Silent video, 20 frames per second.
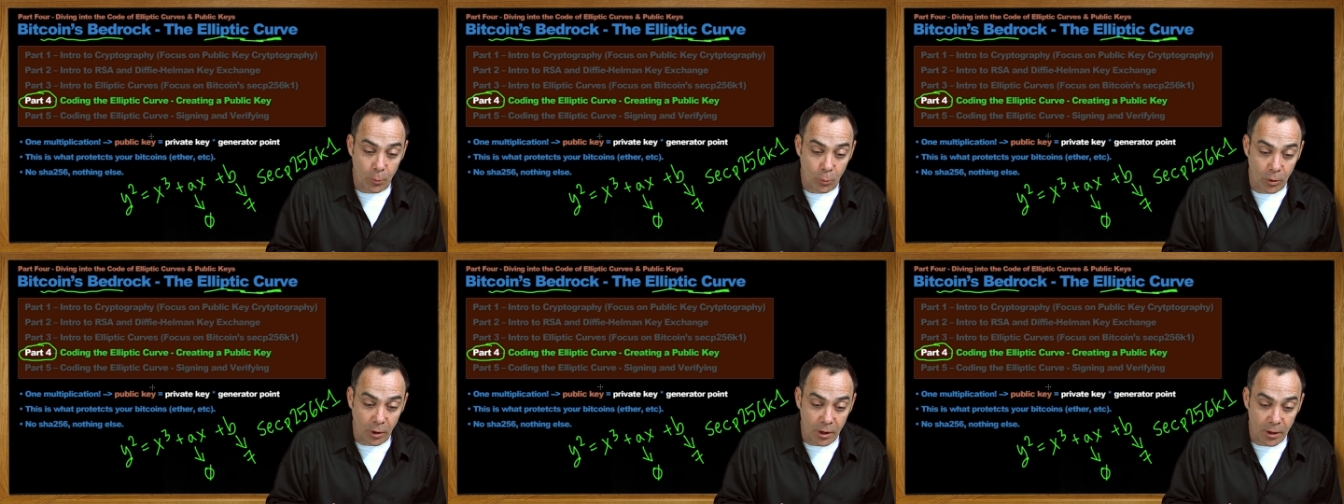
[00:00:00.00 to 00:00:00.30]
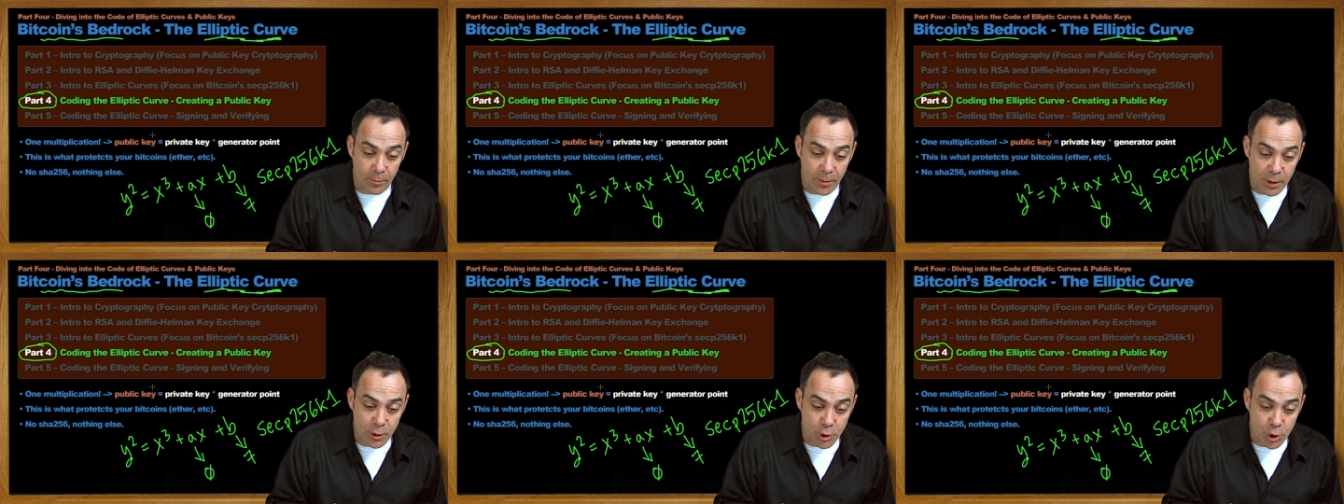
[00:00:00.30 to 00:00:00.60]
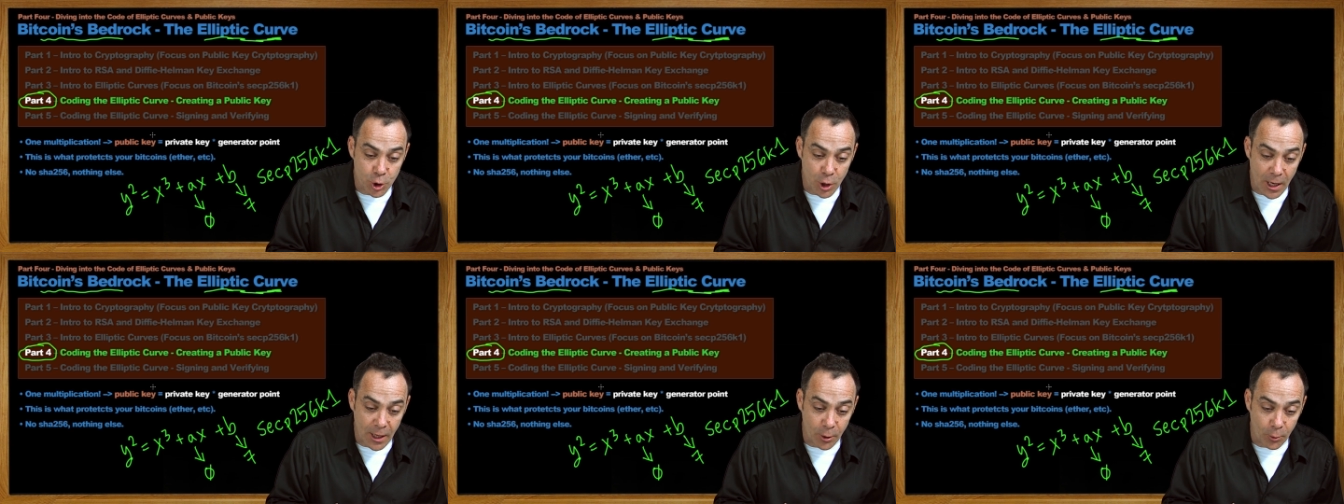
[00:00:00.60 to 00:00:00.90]
We're going to be
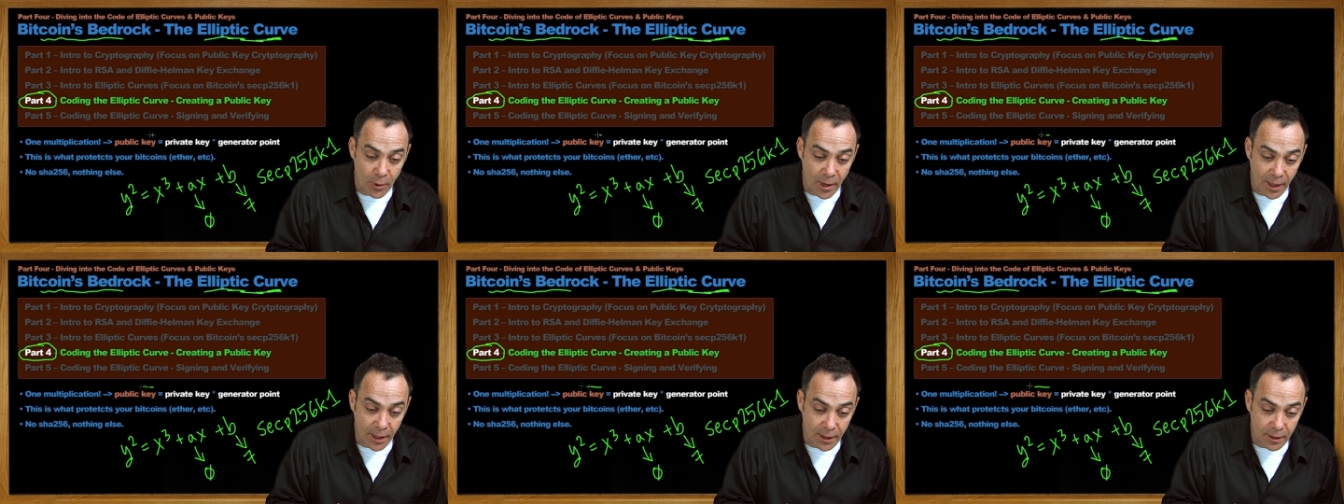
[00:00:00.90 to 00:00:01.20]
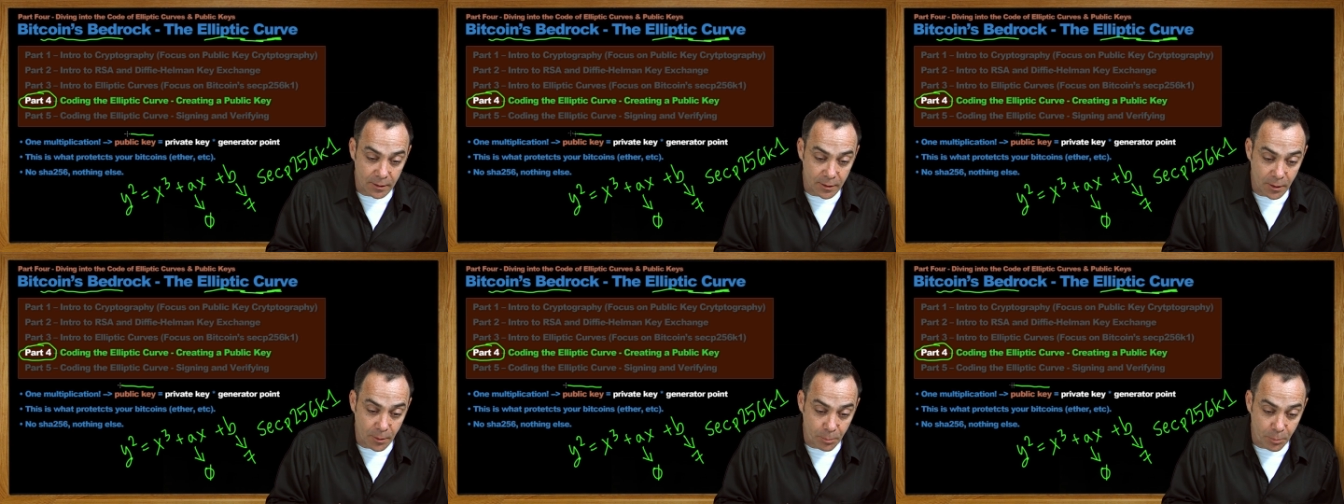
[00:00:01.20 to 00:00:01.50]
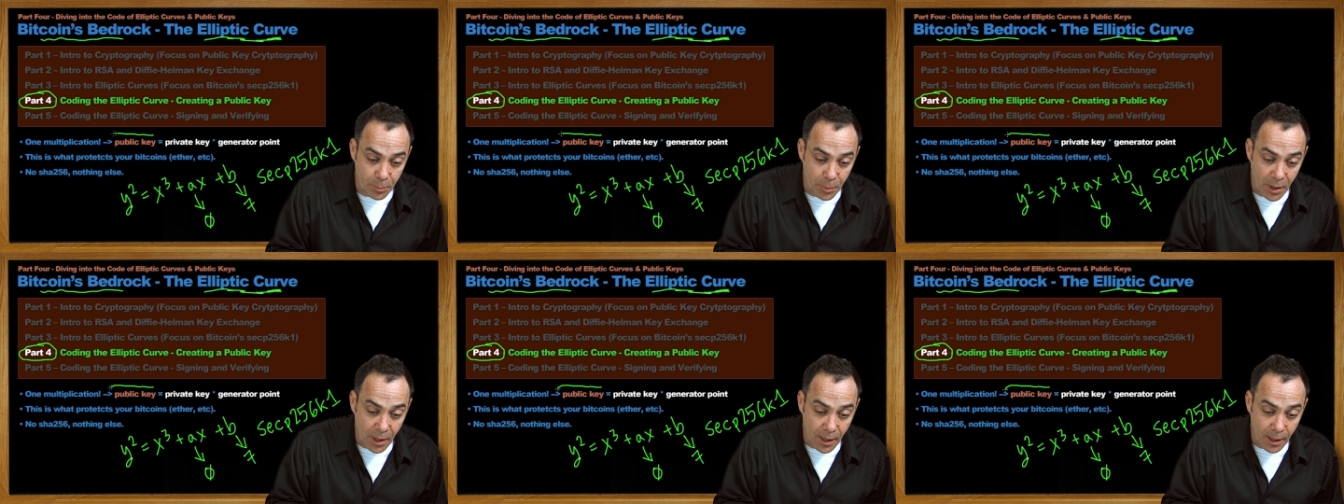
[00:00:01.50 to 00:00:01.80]
generating the
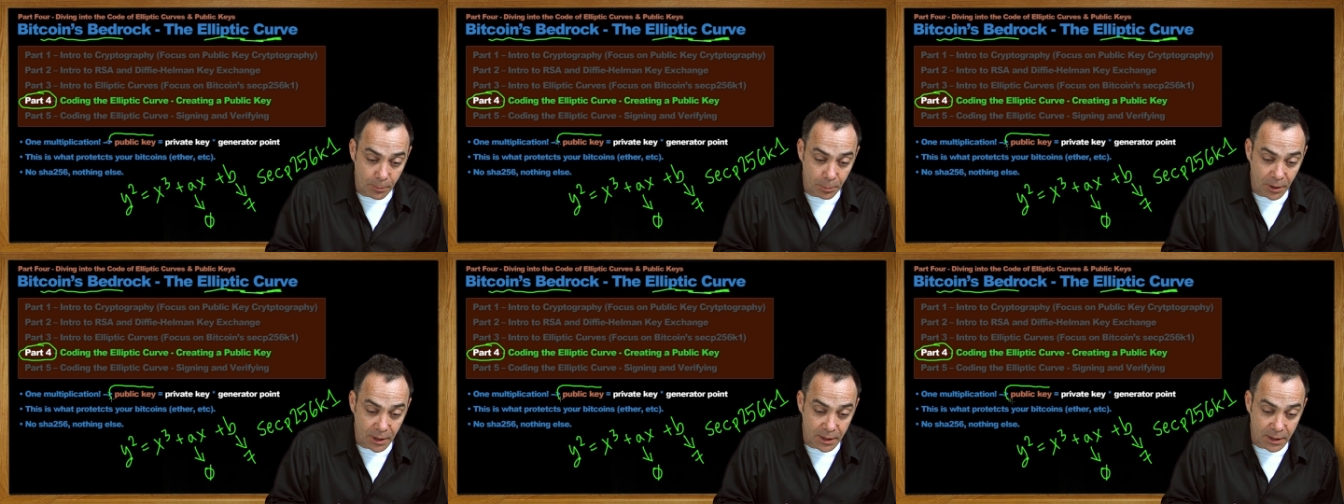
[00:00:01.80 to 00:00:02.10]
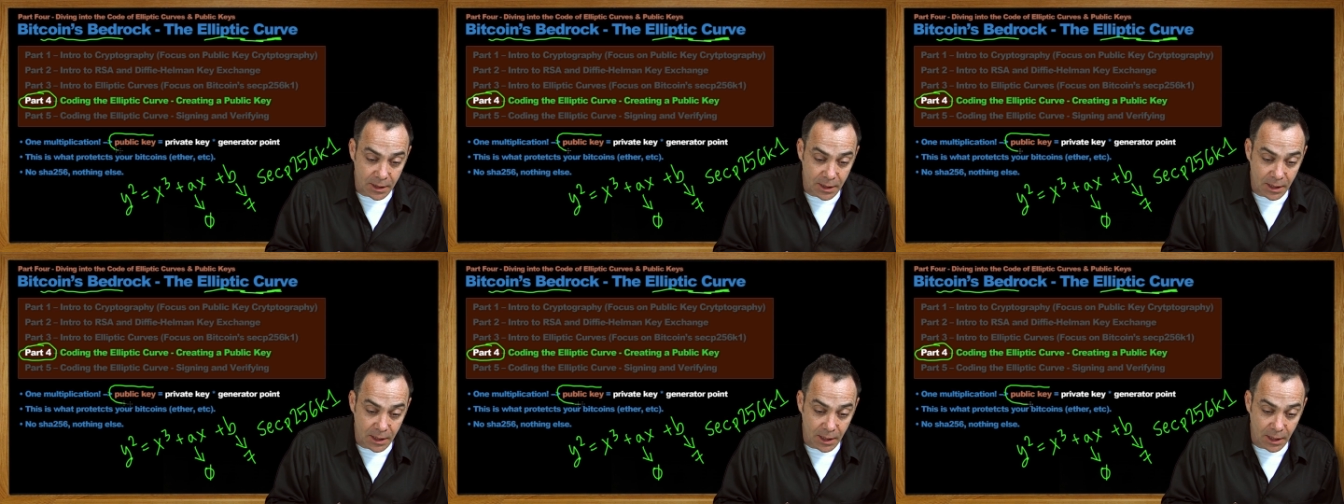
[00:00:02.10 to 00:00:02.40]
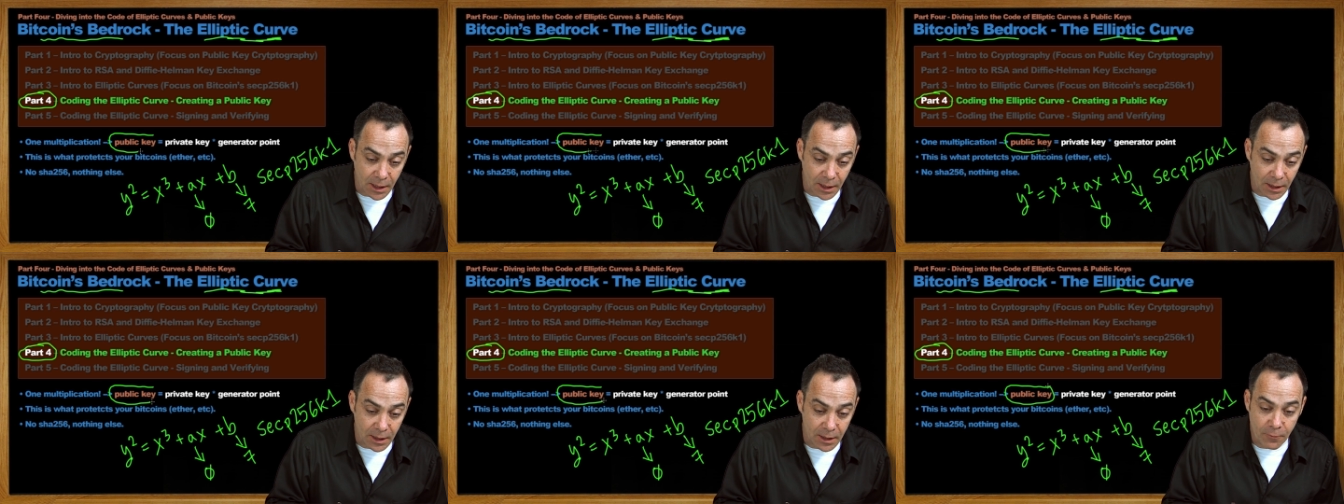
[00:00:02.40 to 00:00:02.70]
public
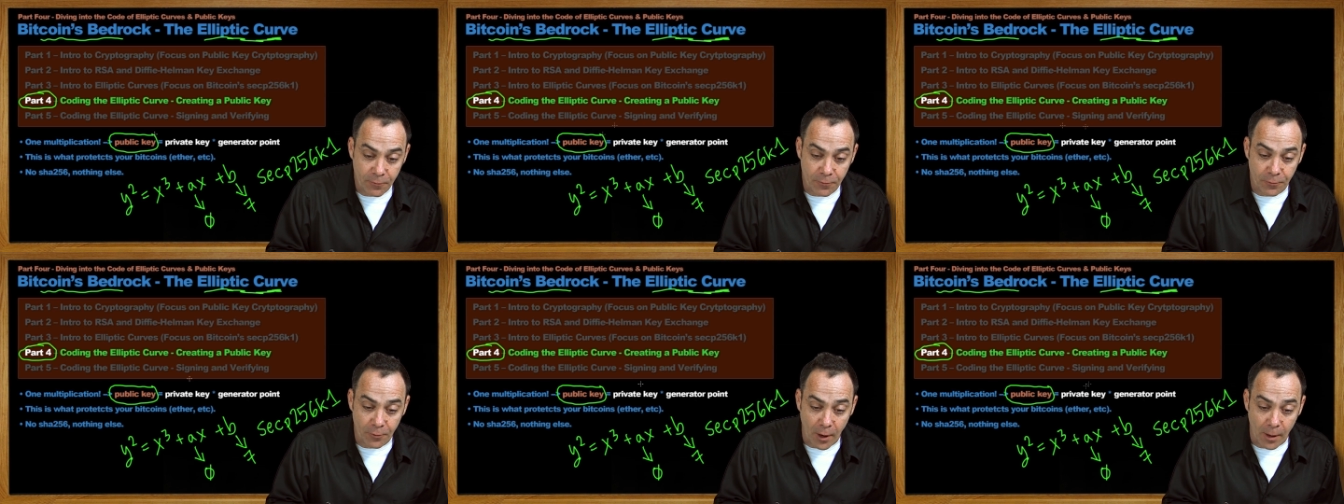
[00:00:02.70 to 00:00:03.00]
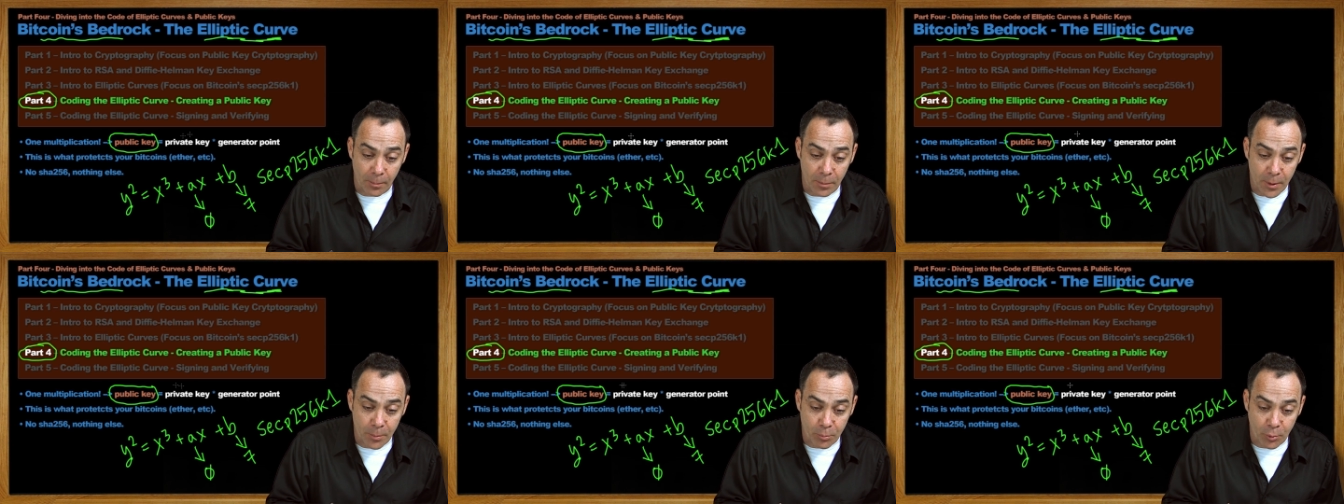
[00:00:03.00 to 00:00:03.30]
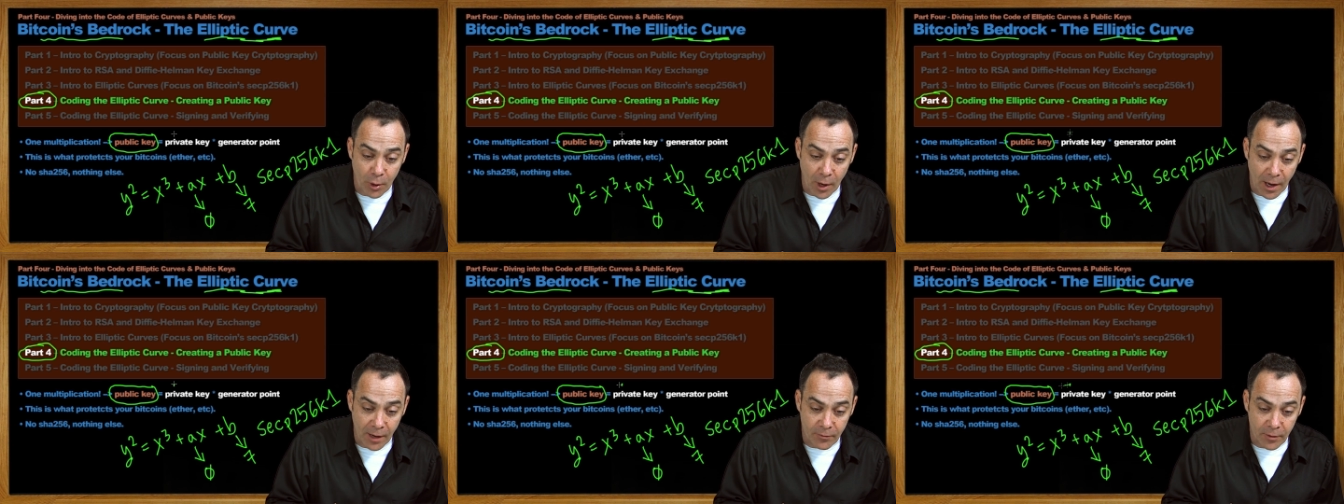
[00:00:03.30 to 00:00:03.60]
key from the
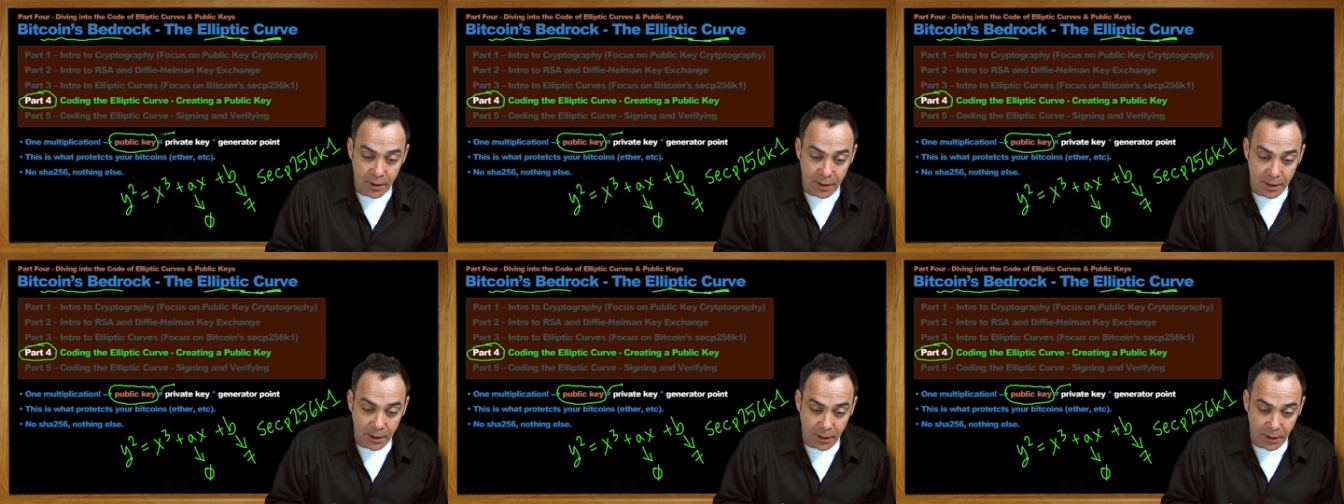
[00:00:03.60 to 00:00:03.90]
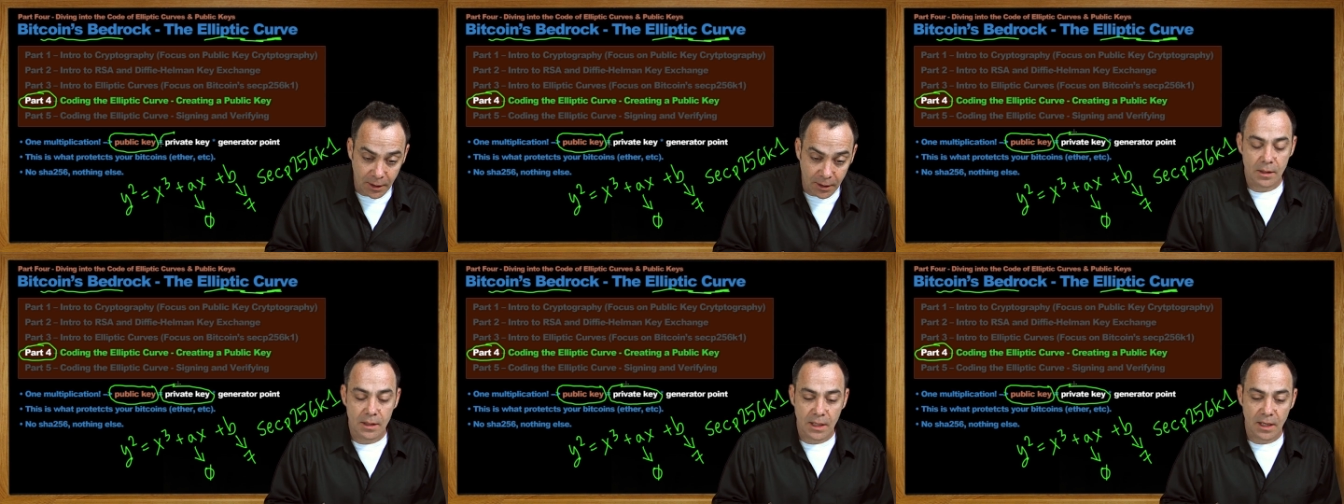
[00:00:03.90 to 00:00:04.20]
private key,